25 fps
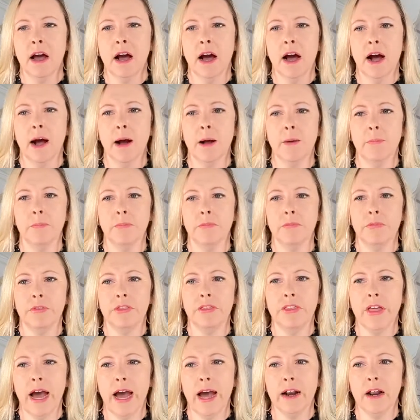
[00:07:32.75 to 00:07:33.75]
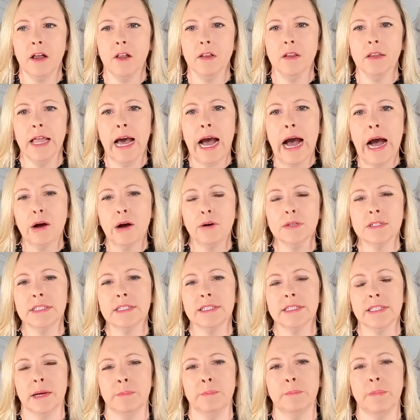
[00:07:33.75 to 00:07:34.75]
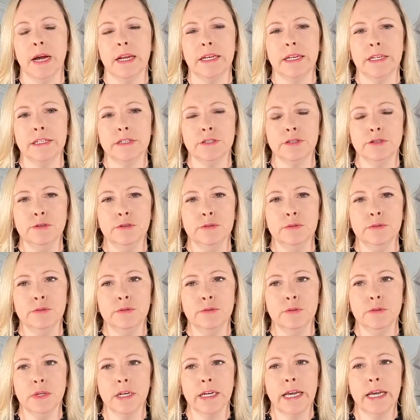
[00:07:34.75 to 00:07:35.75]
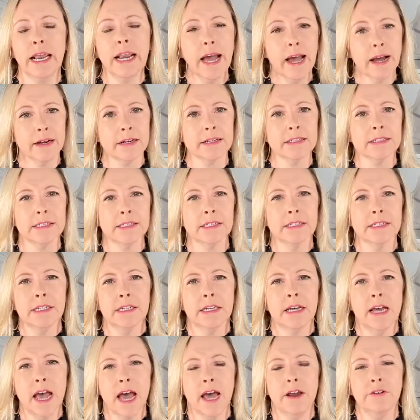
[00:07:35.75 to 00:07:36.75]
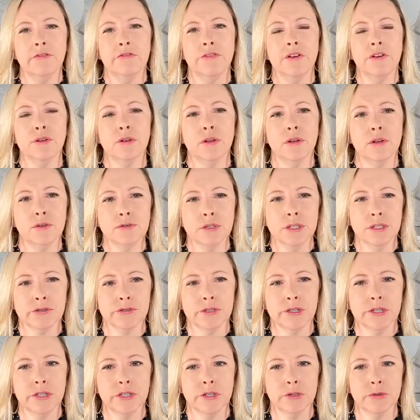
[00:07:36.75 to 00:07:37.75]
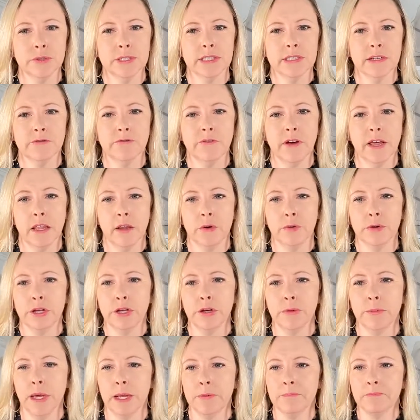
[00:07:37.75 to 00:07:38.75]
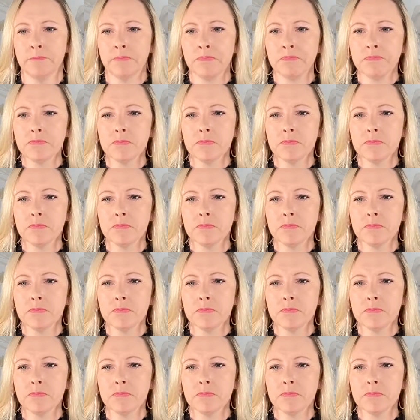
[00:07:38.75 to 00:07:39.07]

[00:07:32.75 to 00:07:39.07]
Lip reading: that allows somebody to connect and feel closer to you as a fellow human.